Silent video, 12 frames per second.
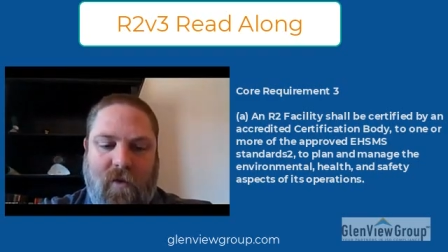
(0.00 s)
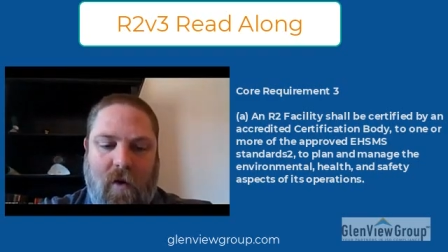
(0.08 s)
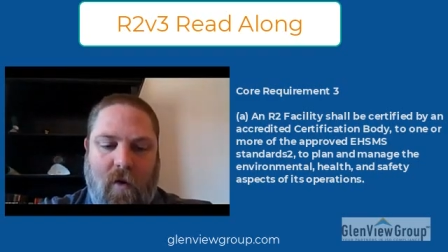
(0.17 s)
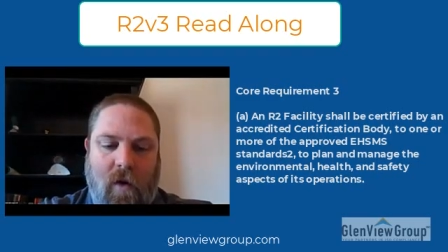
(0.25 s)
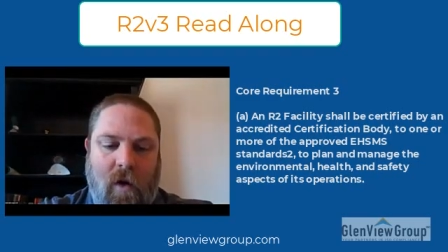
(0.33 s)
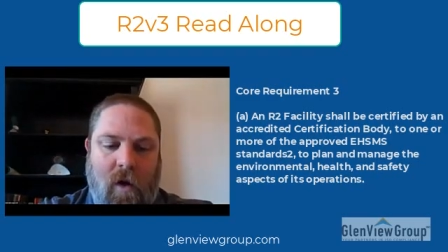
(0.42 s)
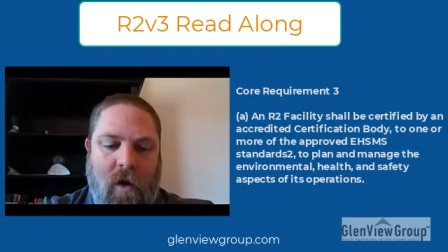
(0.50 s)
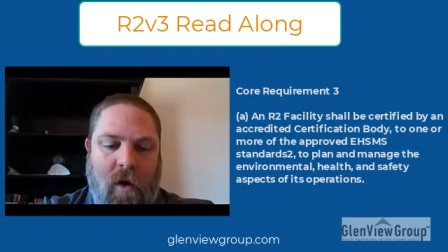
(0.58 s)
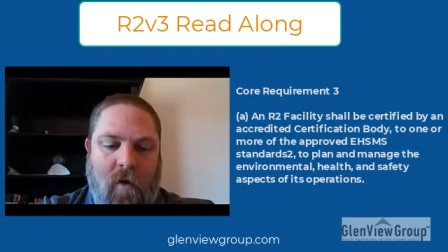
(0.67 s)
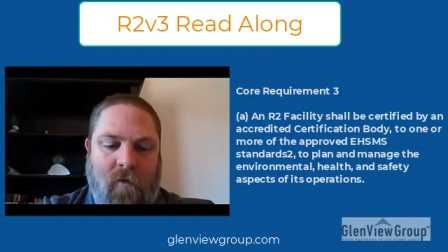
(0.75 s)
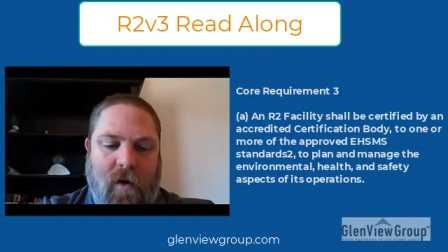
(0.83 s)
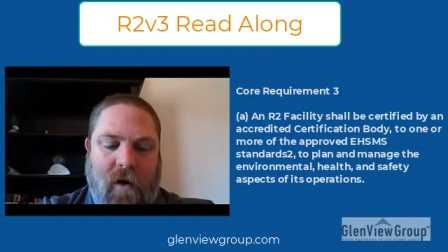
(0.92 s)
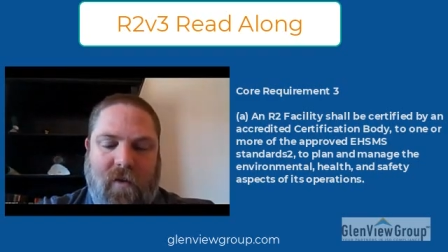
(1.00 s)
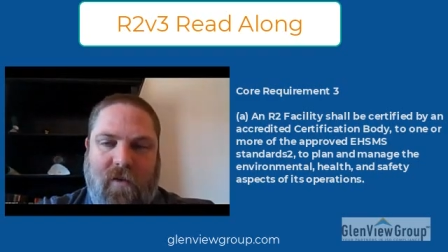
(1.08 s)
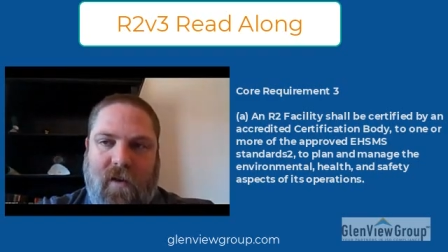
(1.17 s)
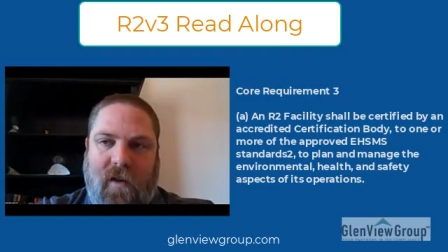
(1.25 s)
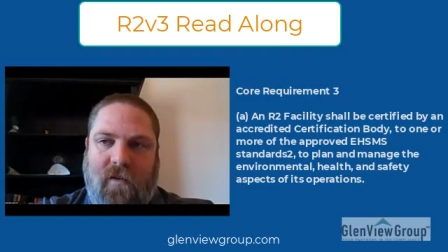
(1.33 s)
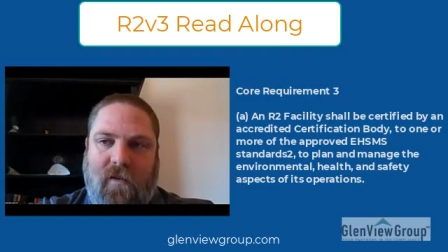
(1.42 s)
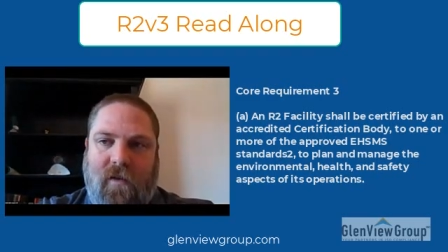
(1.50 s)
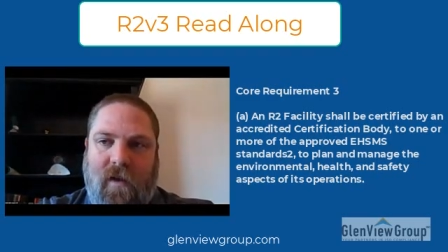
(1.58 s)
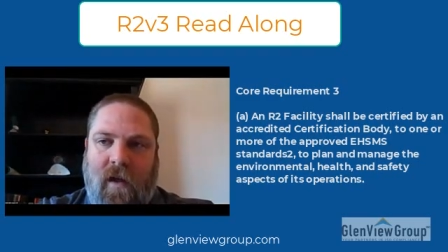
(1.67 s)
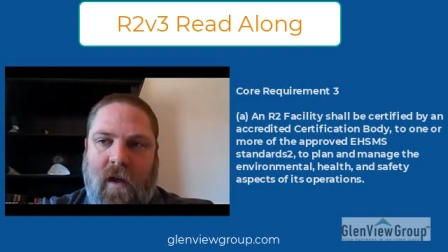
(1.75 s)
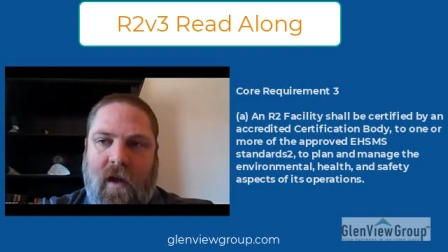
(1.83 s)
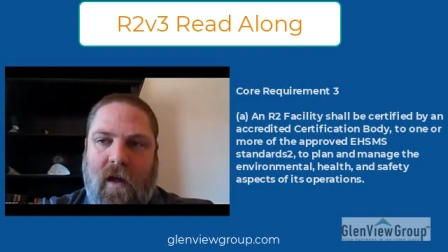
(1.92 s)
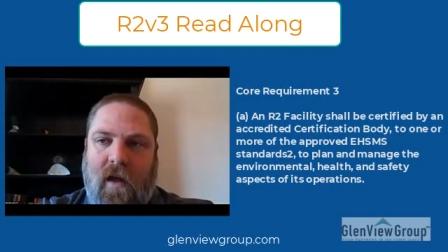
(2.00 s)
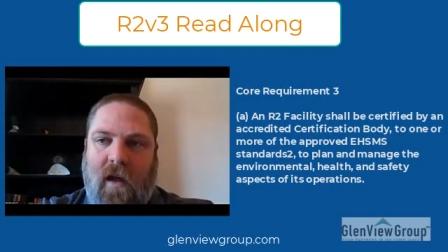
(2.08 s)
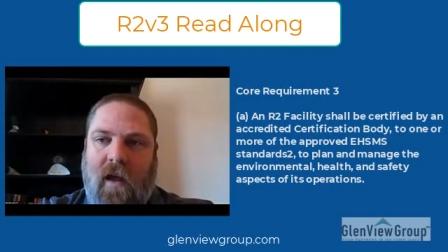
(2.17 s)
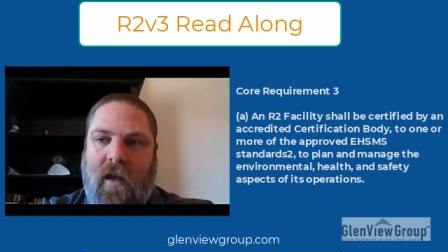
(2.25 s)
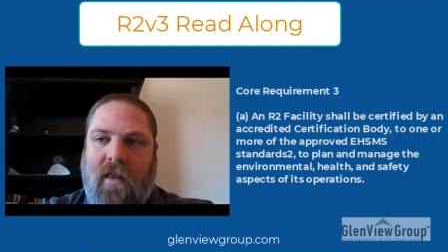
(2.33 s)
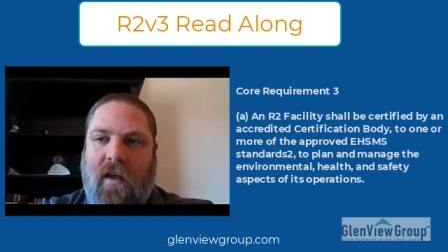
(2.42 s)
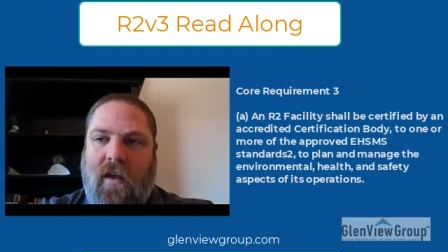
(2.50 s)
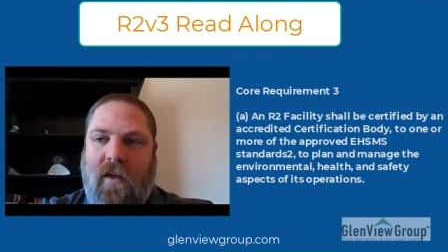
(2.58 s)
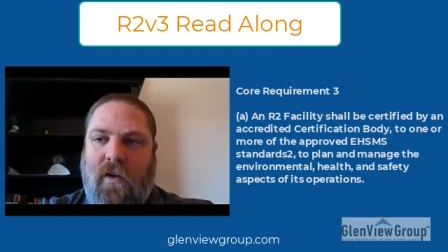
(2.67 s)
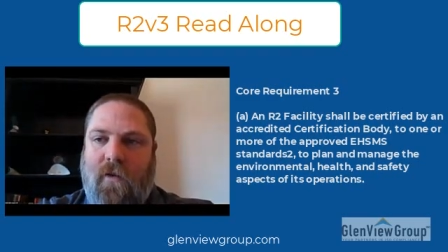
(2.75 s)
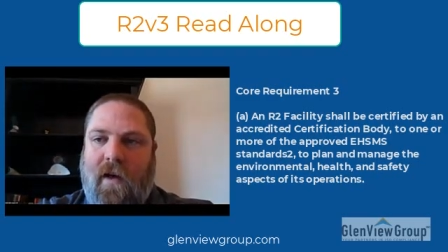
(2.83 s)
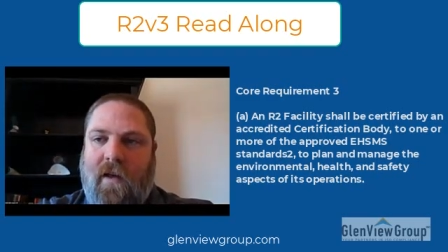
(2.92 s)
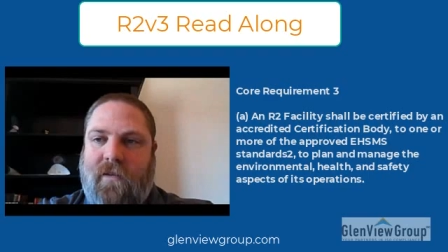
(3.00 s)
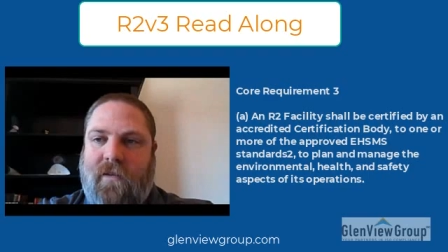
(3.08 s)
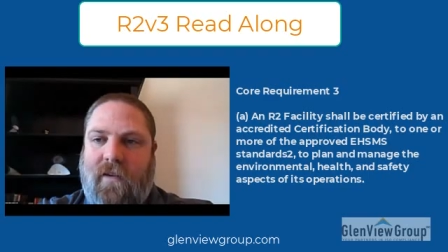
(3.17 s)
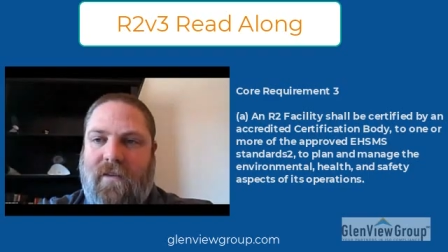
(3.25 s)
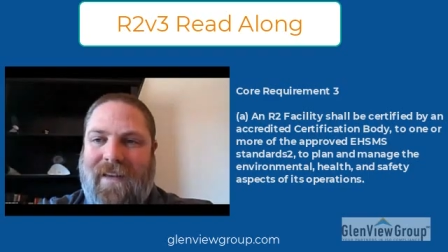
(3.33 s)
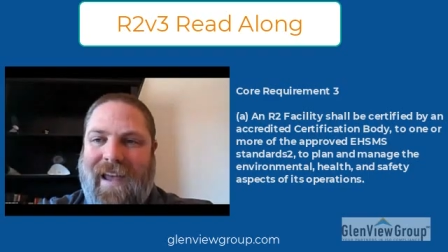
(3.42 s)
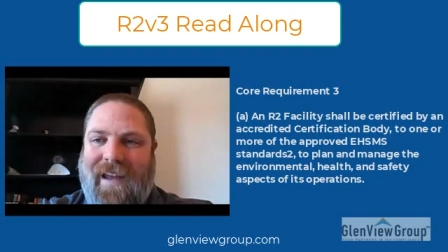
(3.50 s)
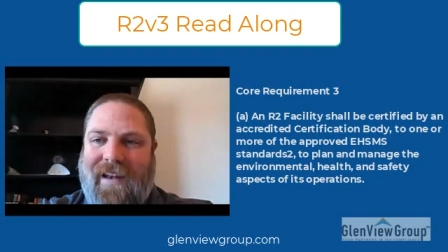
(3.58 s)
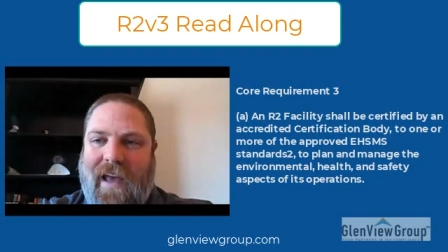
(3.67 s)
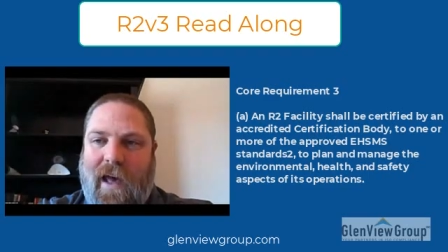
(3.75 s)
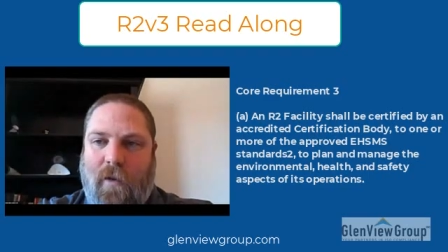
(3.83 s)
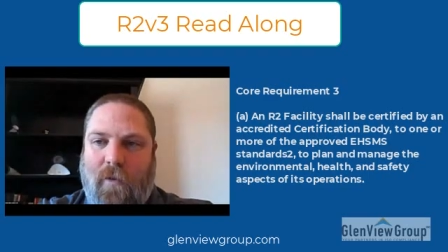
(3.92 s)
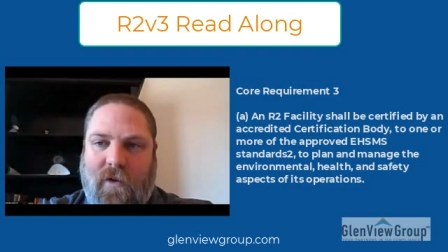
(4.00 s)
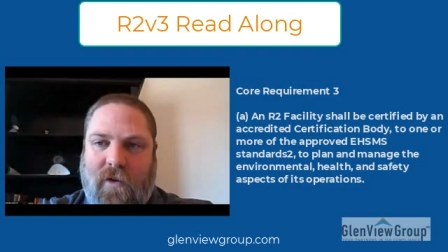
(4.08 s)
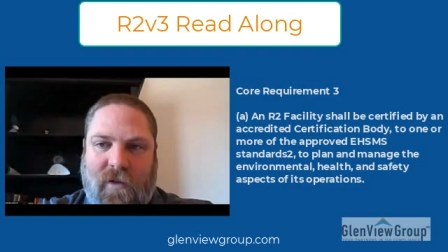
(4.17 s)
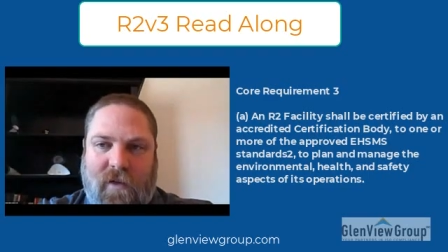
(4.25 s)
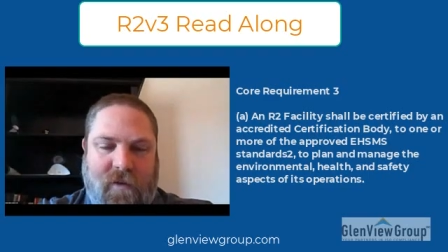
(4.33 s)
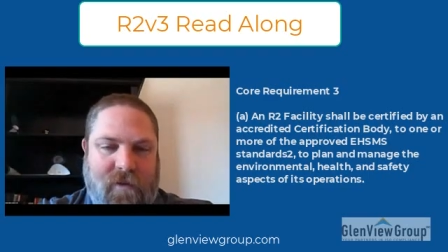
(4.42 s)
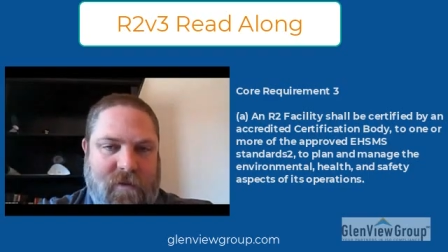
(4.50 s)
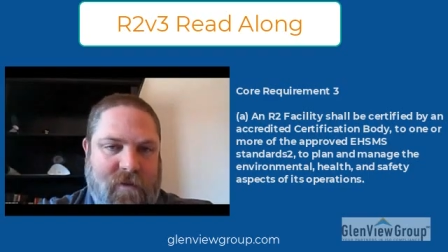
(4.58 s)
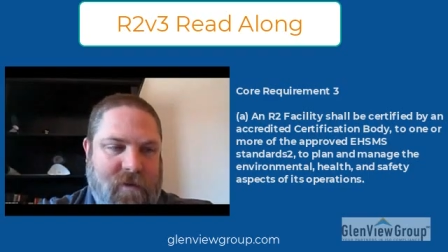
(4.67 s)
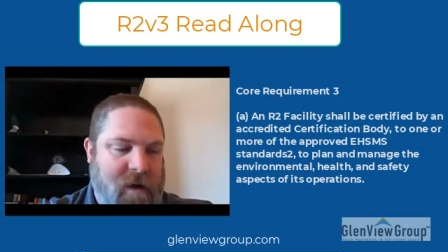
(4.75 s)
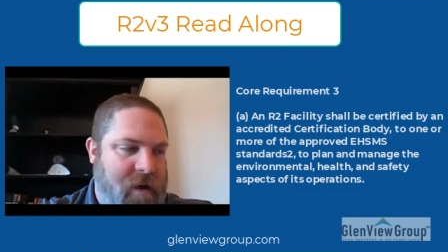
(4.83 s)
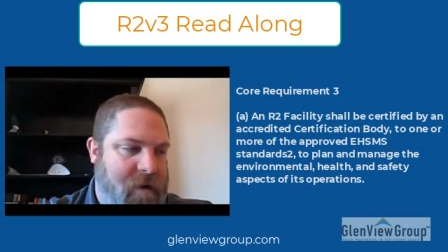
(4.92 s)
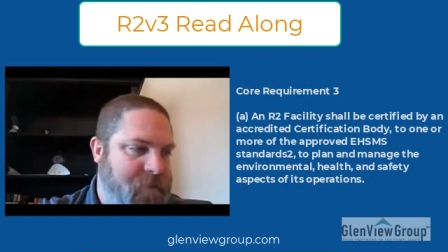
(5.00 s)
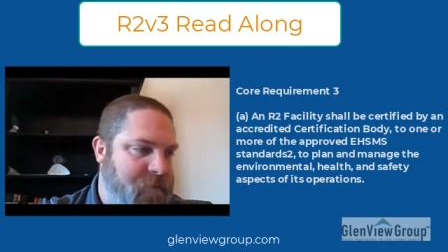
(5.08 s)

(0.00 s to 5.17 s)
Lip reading: So for instance, in the US, it's ANAB, which is